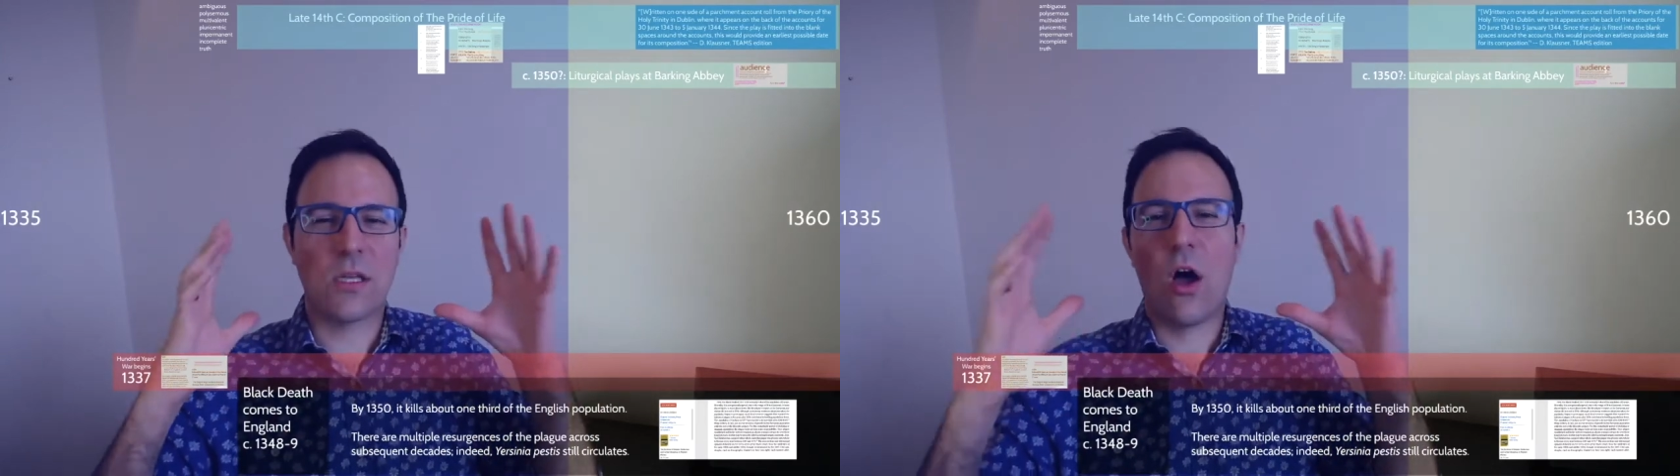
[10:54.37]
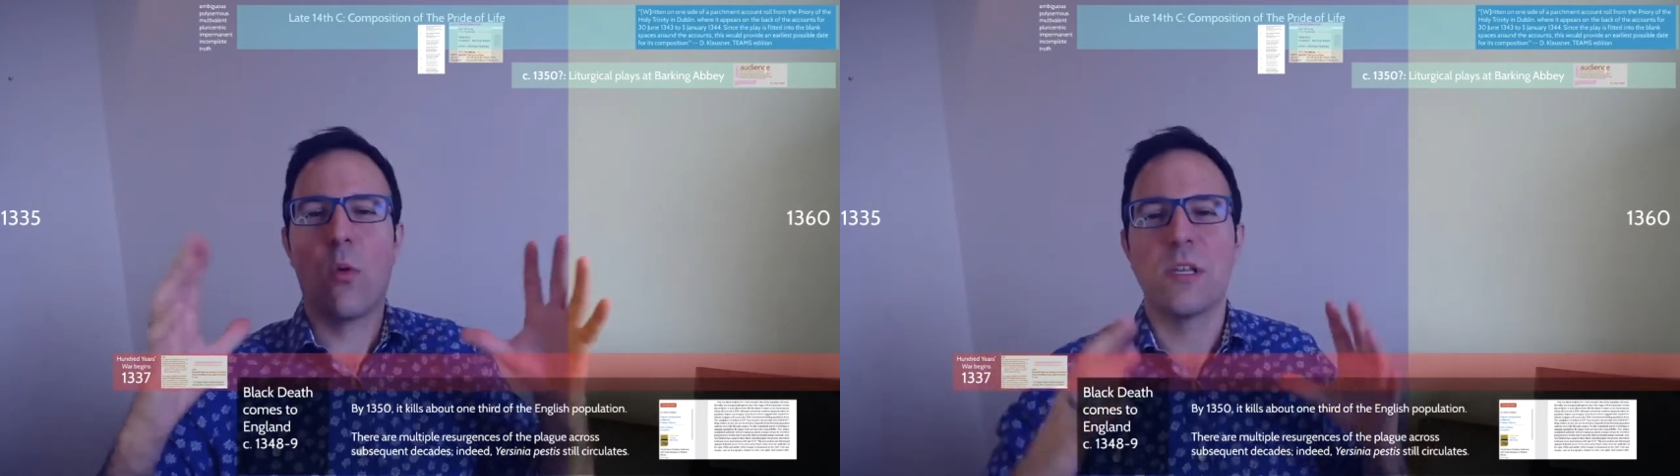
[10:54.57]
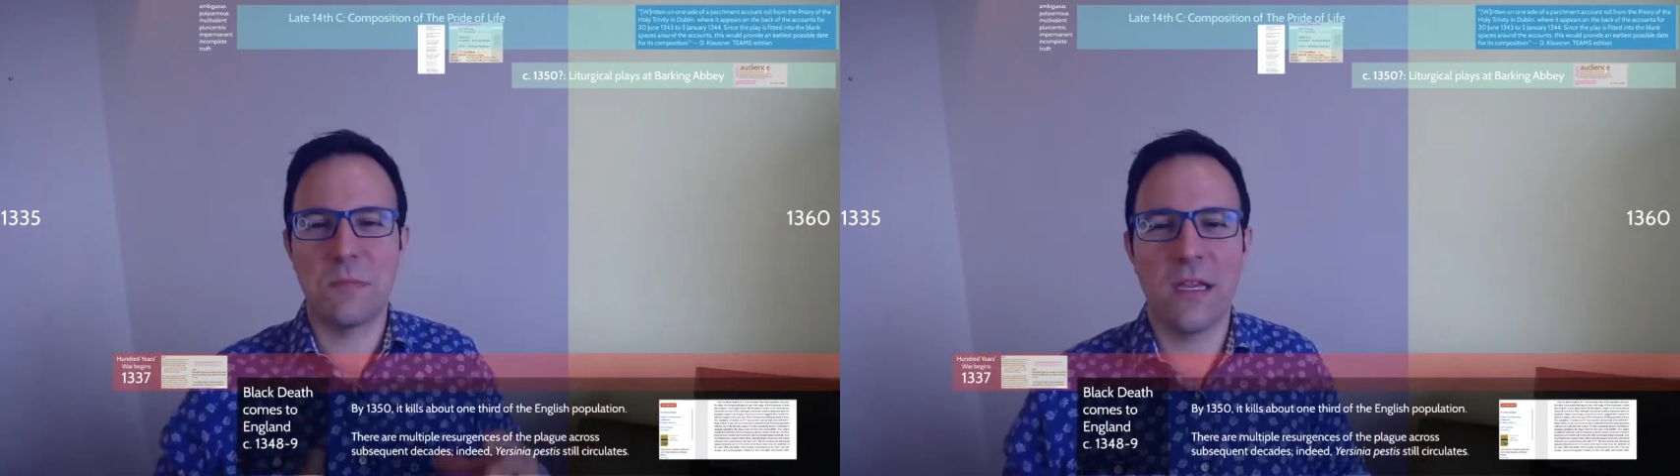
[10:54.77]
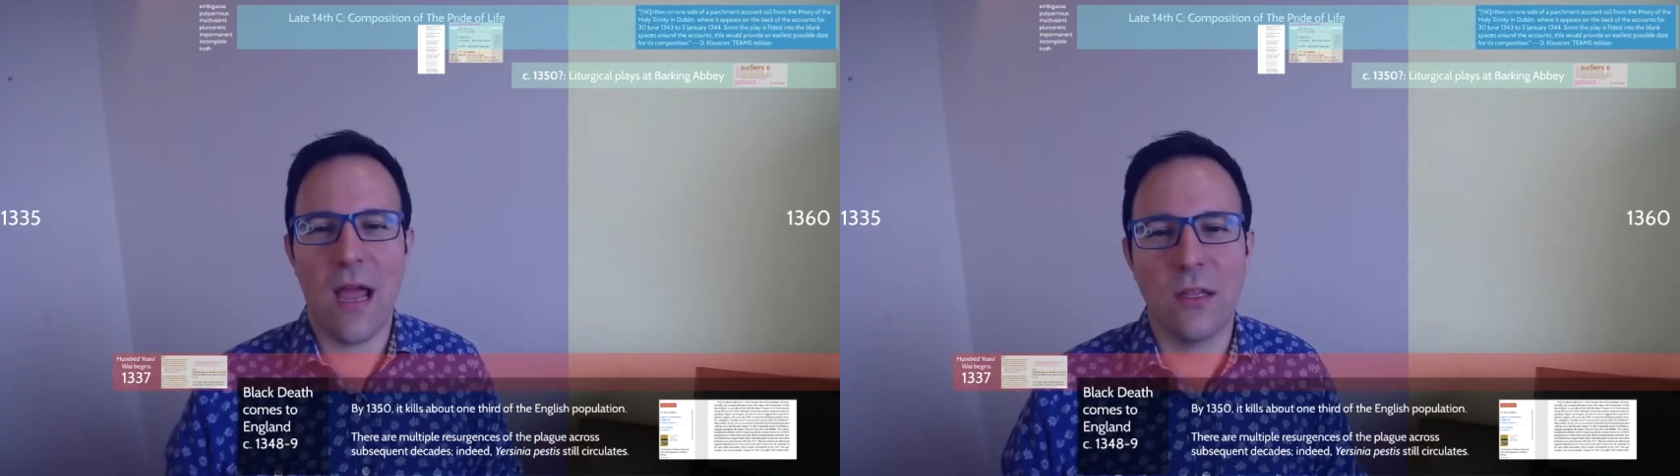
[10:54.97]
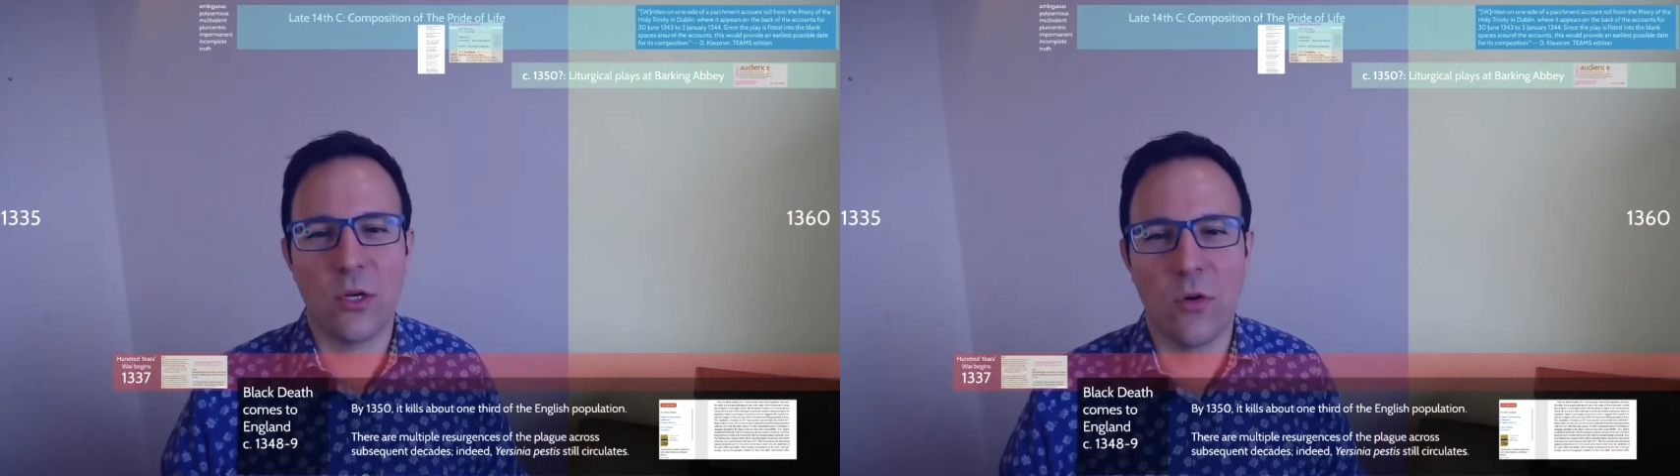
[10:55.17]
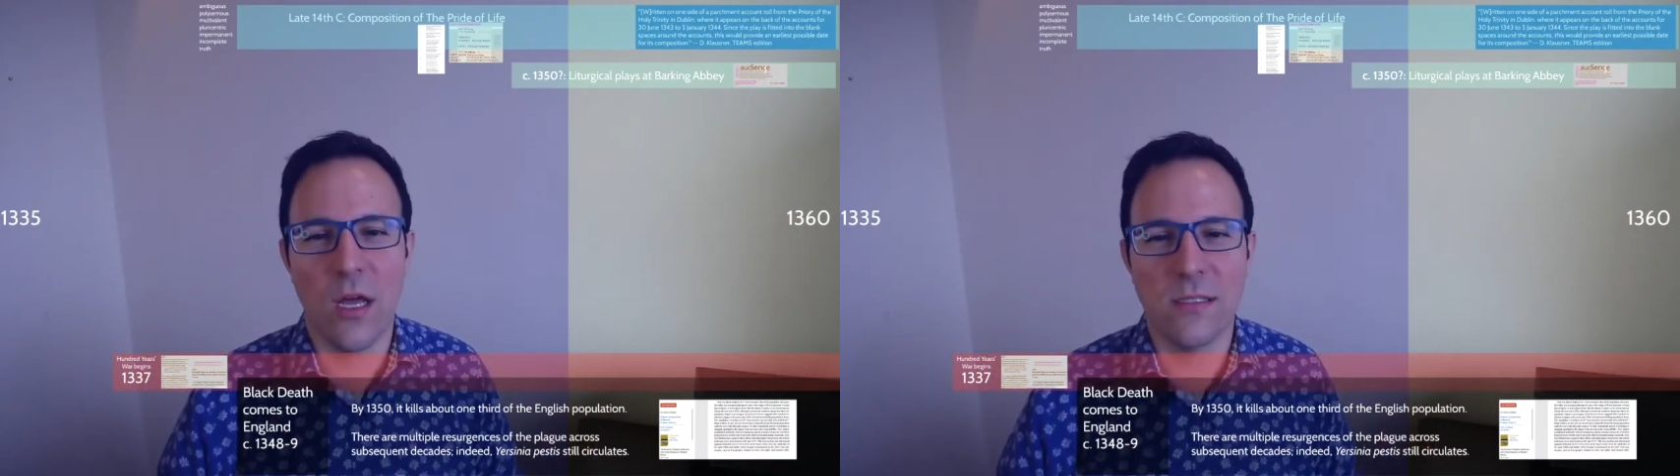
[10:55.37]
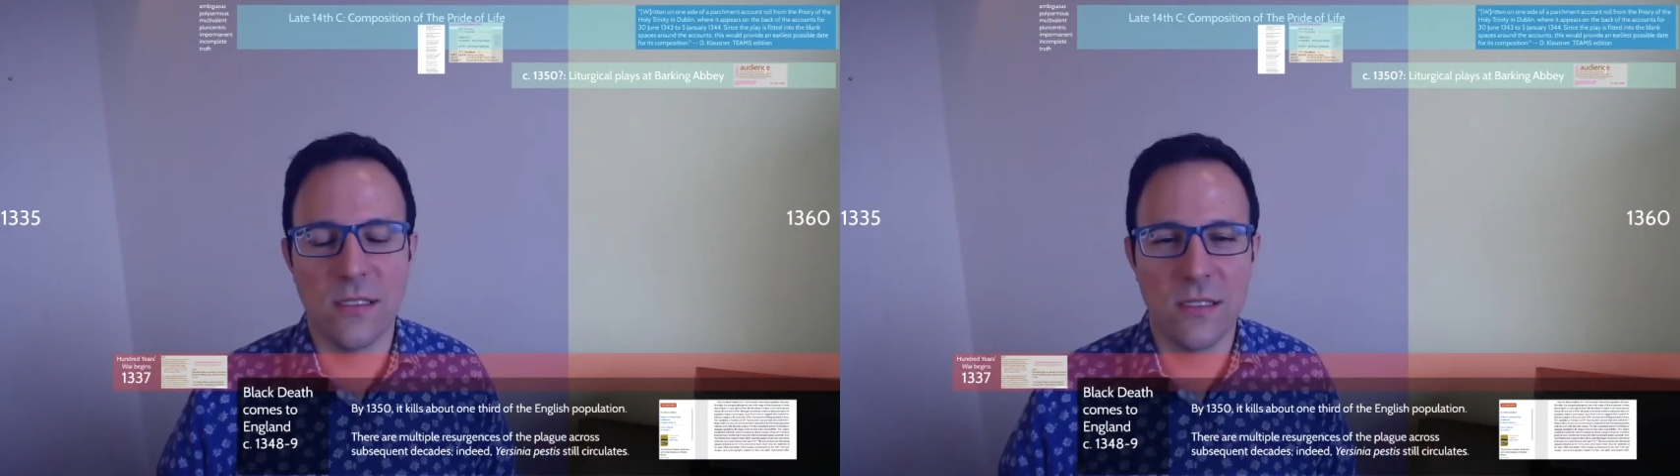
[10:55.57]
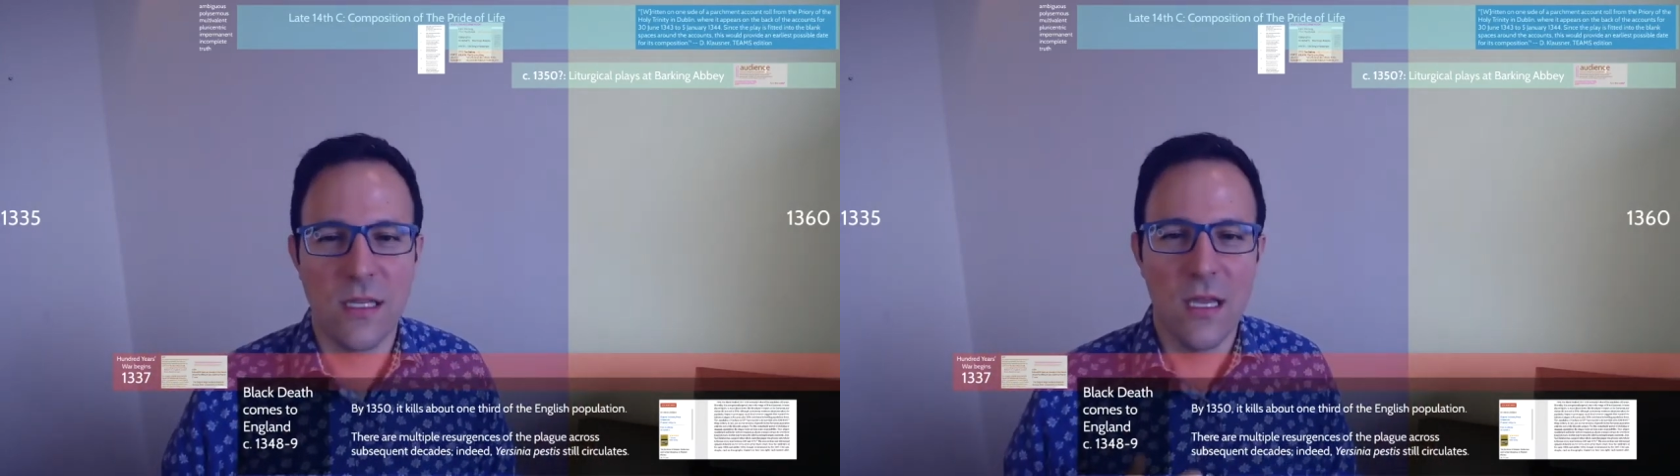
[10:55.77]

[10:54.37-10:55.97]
always being allegorized is